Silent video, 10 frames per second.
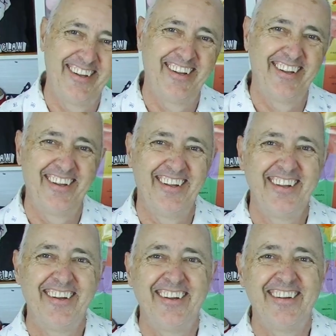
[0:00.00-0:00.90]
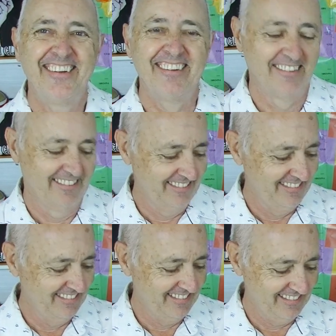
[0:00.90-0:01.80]

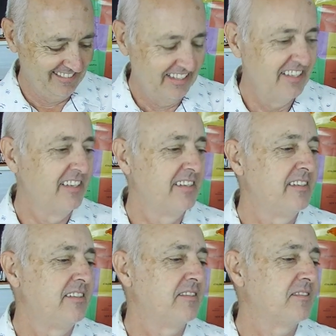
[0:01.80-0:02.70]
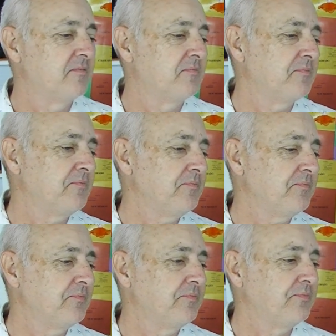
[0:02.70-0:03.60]

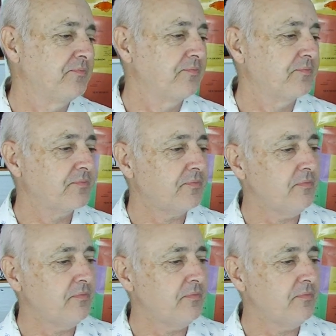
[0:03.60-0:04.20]
No words are spoken by the person on screen.